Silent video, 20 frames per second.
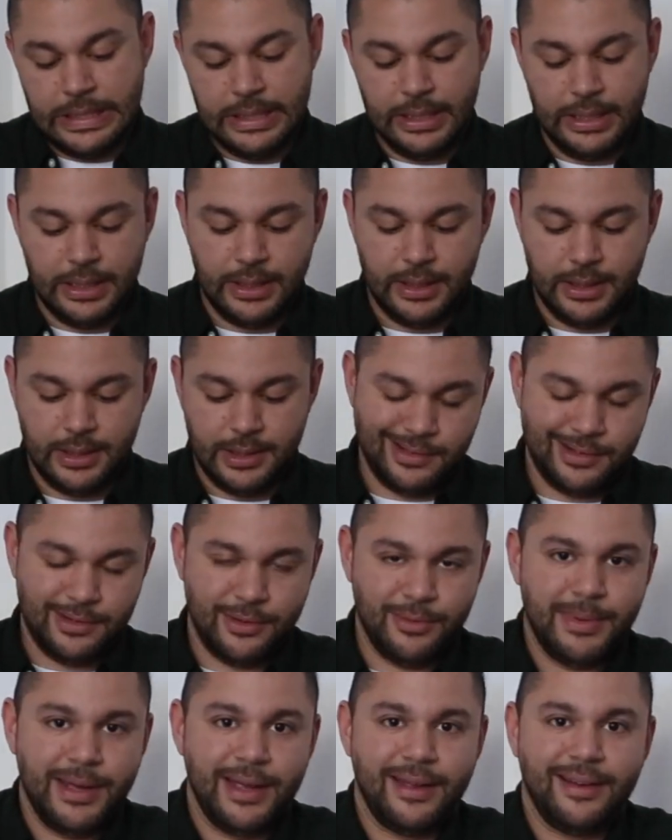Oh,
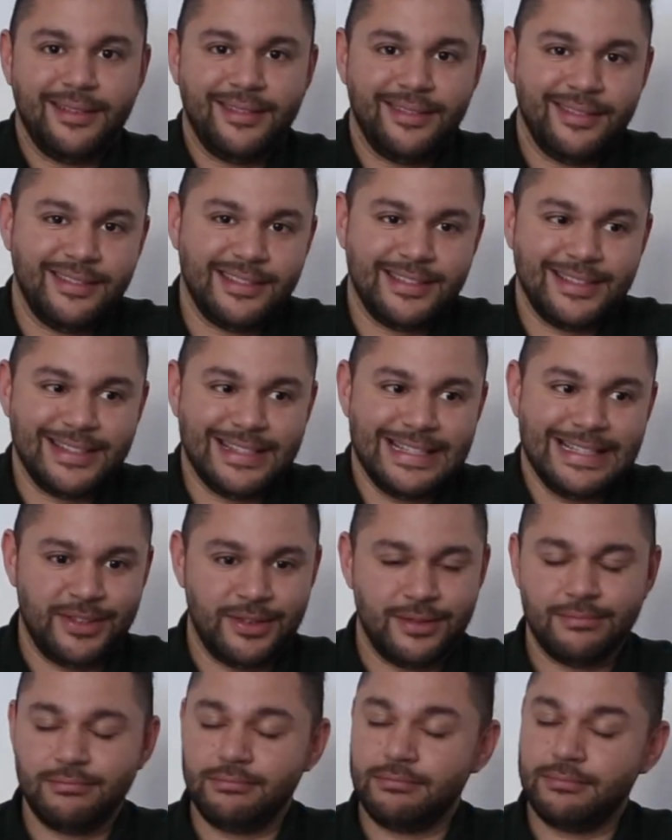man.
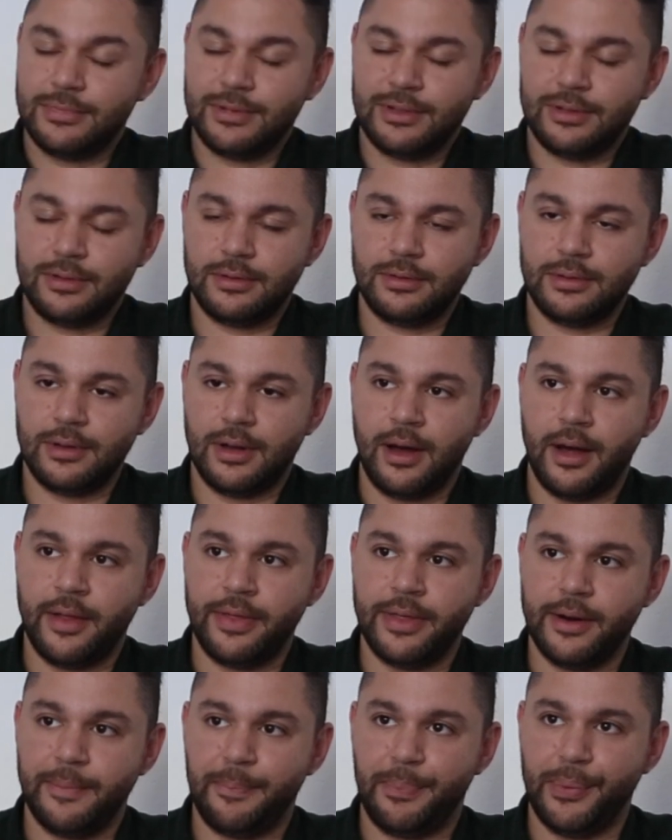It's
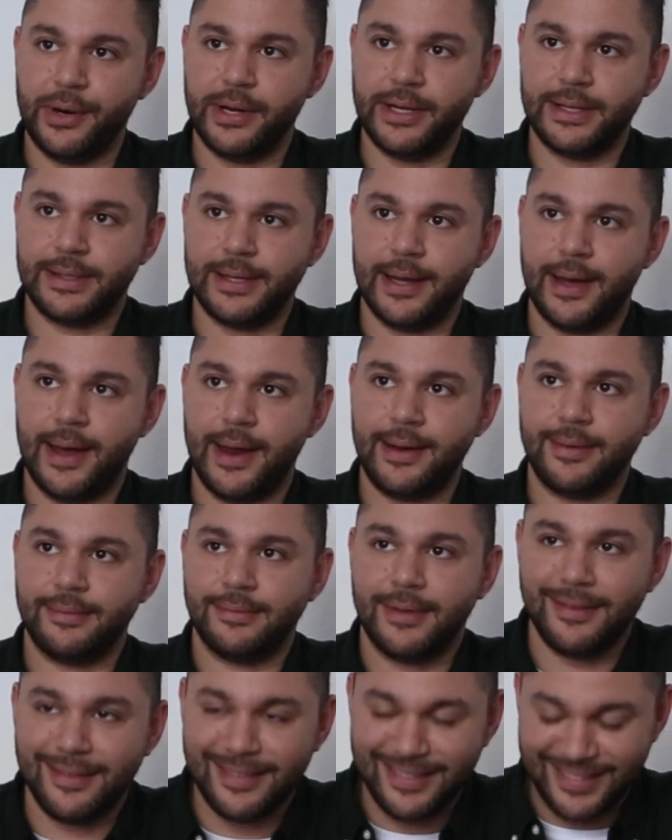on there pretty tight.
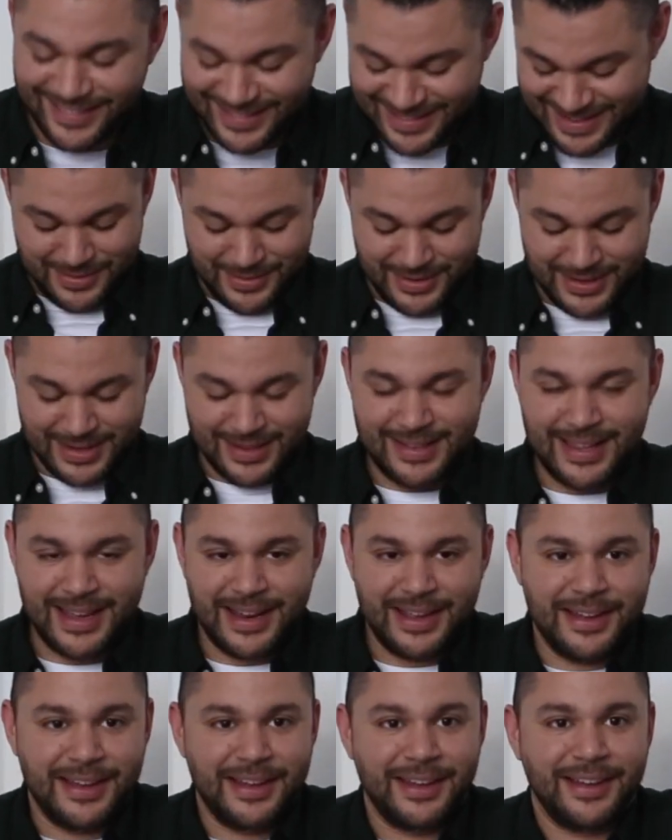Or is this
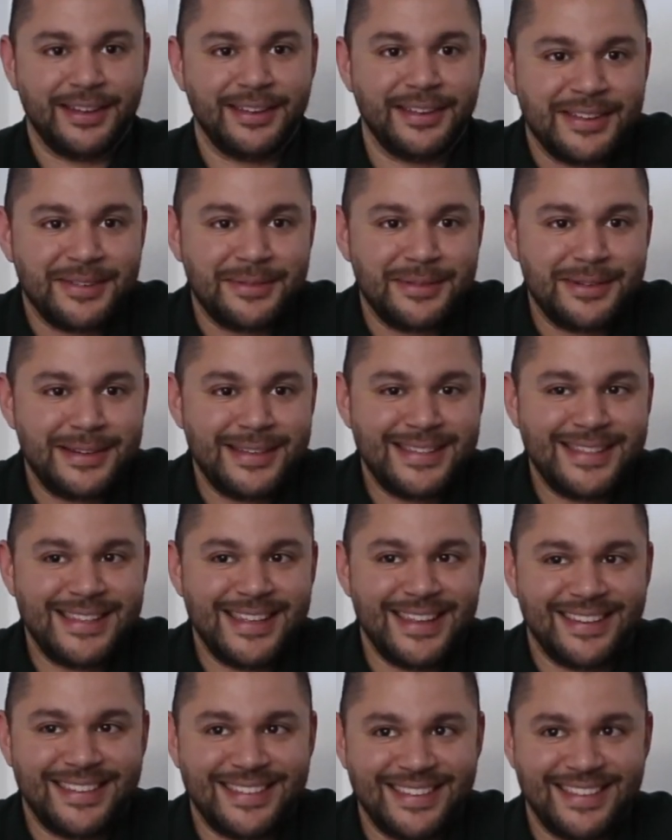what is
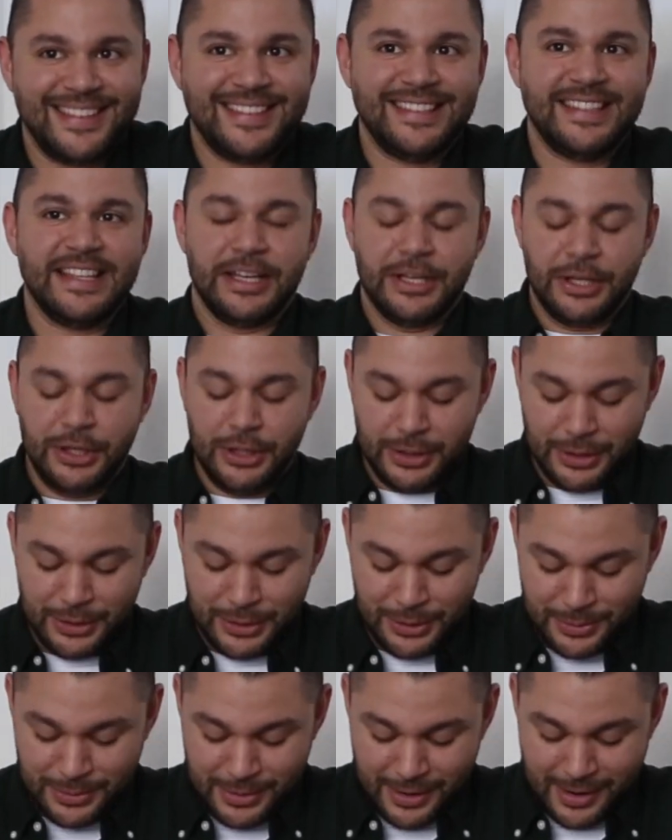this? Is it
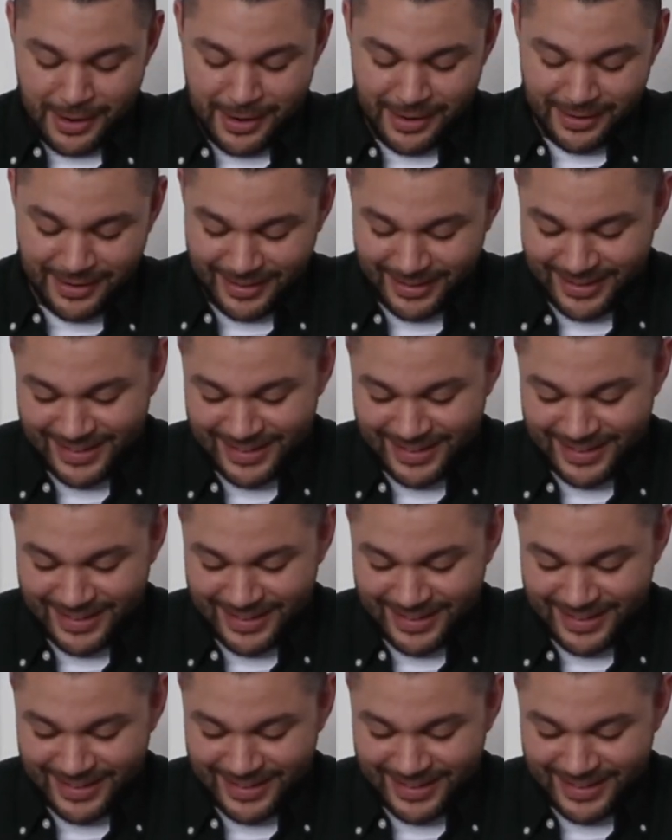glued on?